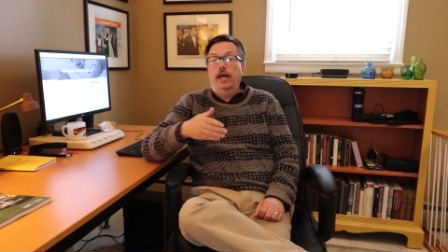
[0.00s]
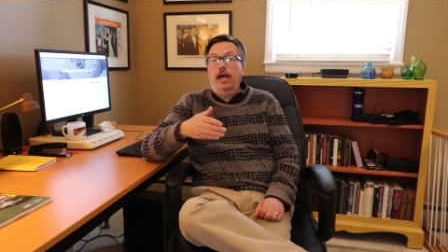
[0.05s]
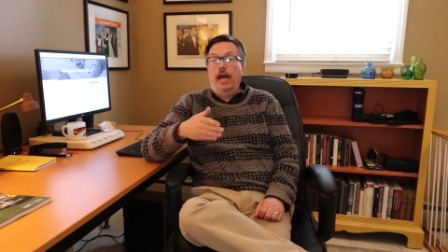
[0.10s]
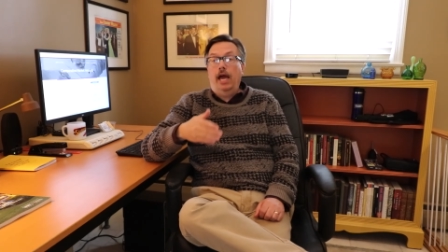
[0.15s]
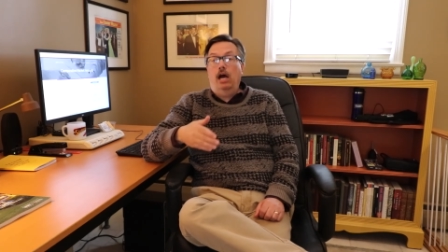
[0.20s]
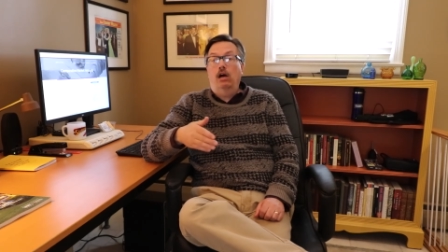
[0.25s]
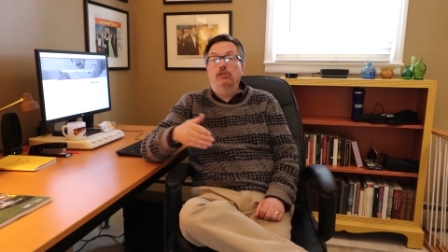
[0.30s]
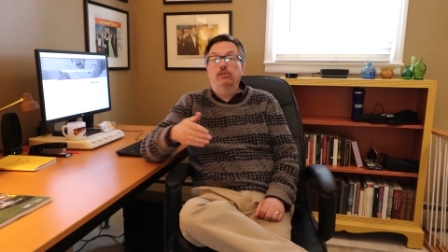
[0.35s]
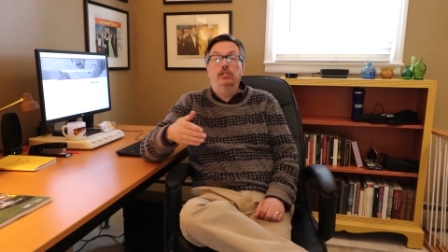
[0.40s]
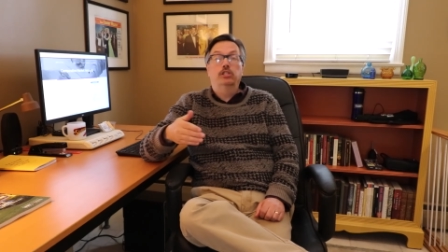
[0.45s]

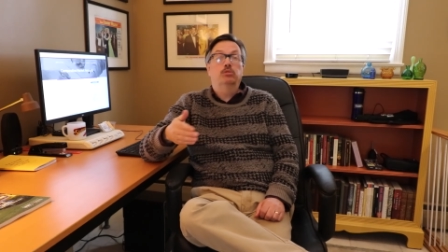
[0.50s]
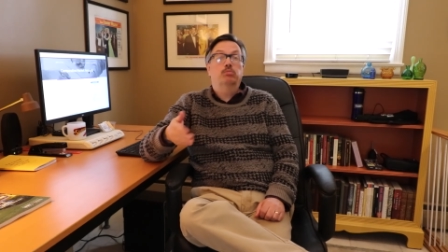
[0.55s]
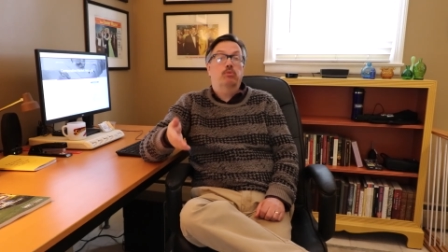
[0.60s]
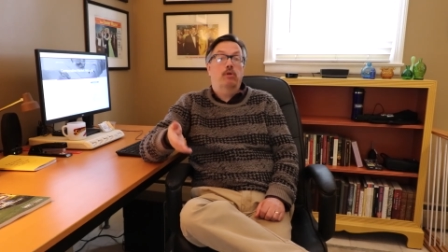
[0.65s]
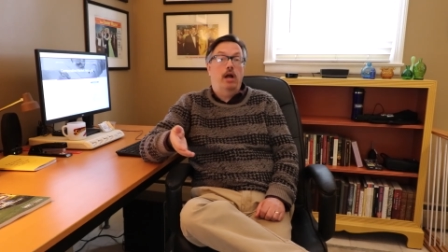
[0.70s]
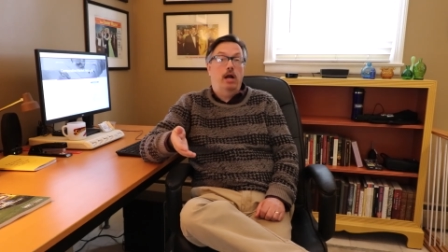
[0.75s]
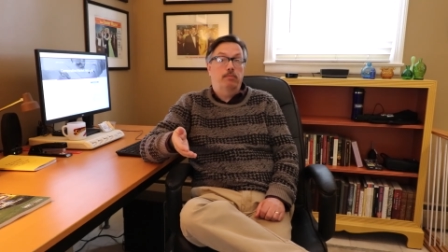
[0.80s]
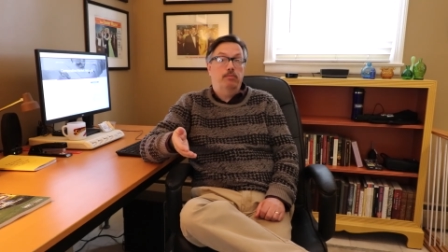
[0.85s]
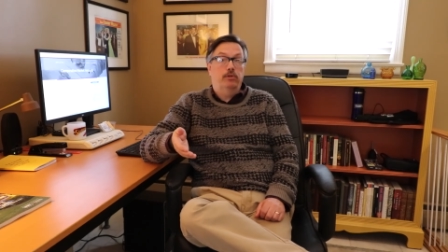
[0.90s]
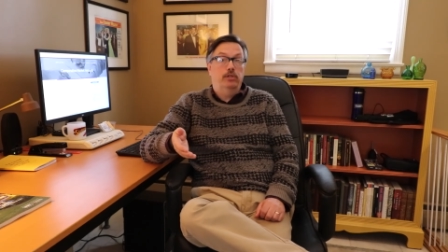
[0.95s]
how these
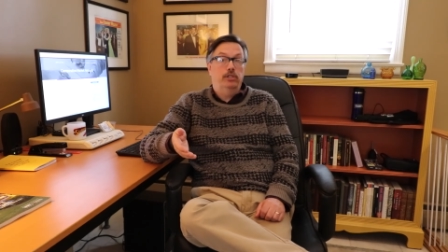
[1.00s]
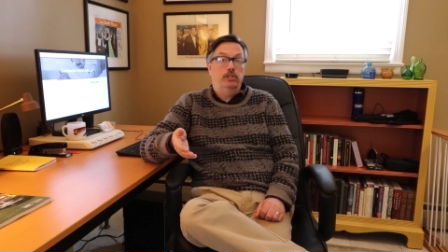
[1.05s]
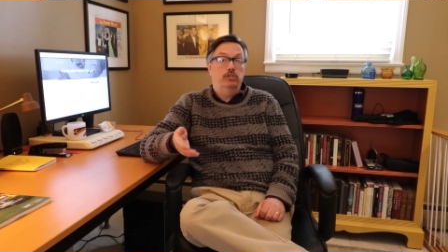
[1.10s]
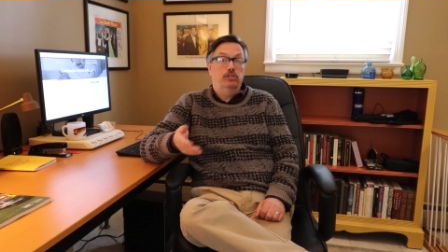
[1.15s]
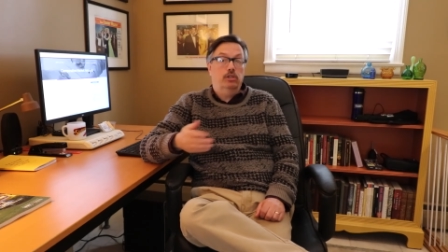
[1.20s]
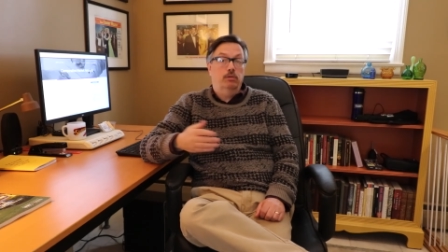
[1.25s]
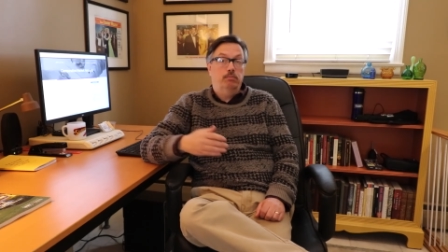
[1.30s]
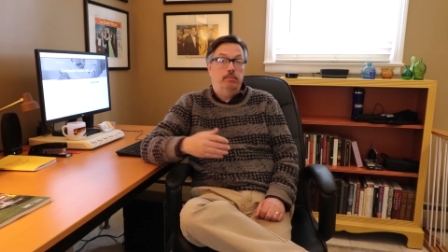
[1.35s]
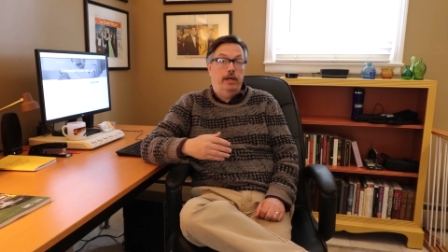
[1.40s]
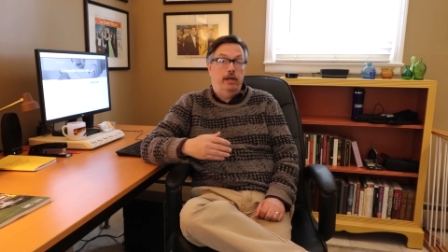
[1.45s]
properties
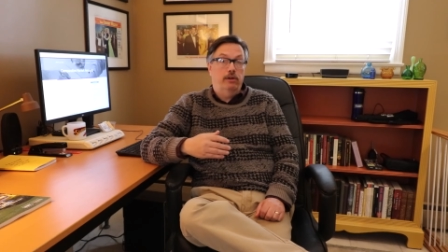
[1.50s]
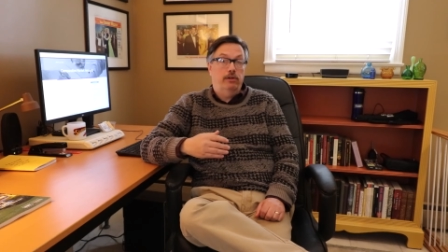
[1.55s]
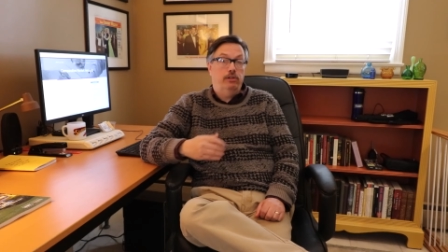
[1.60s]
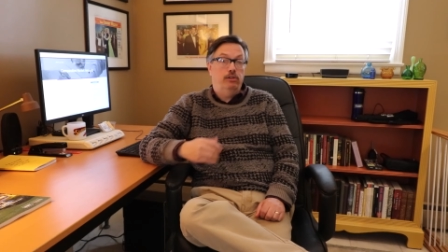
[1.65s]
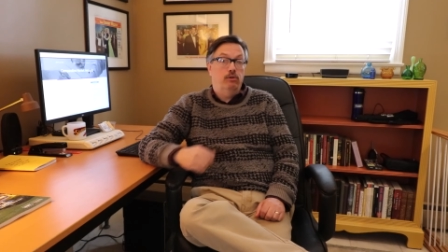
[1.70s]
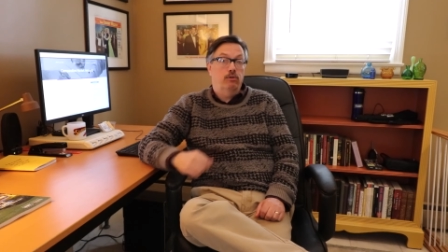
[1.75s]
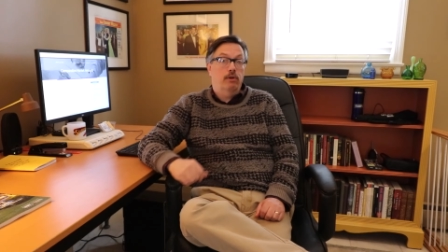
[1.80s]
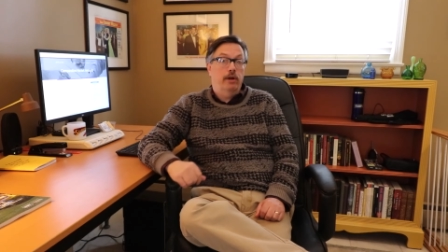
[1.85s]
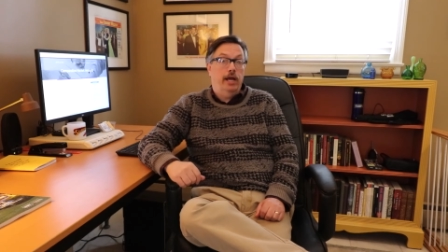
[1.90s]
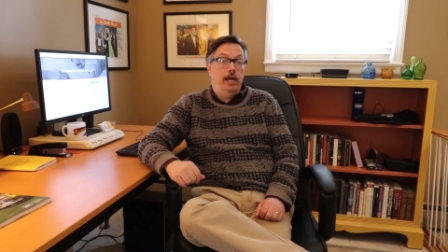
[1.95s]
compare to
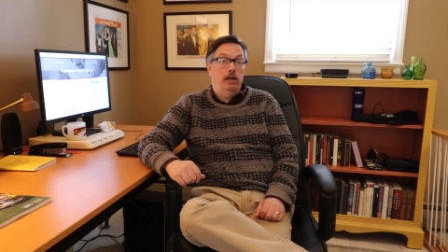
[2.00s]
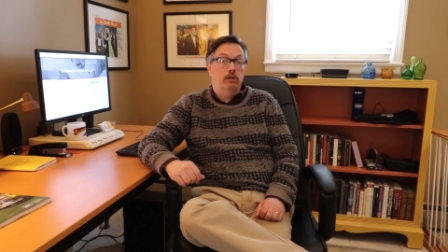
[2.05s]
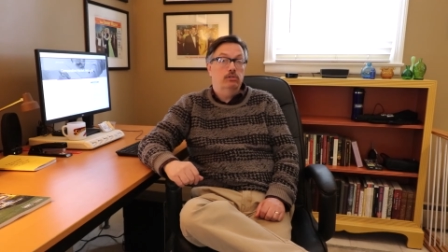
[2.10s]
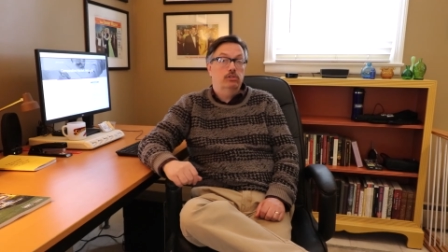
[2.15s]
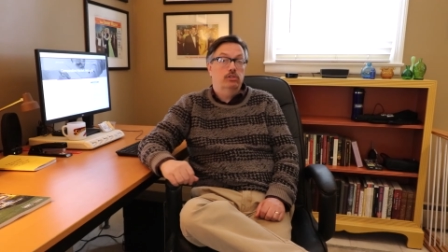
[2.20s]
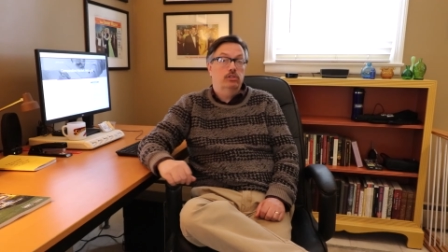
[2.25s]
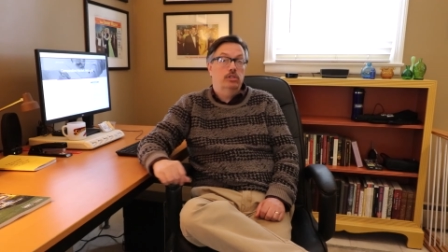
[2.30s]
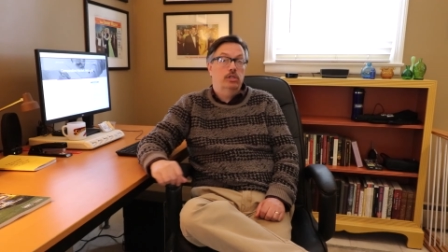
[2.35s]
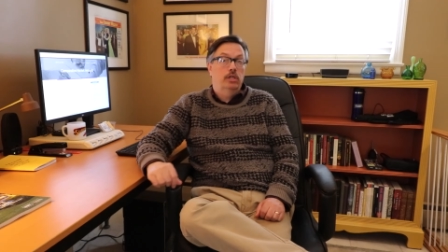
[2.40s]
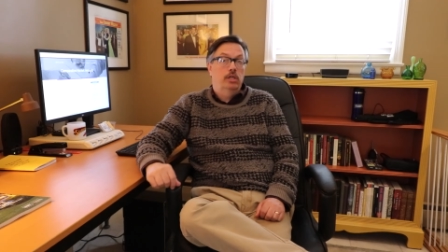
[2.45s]
your house.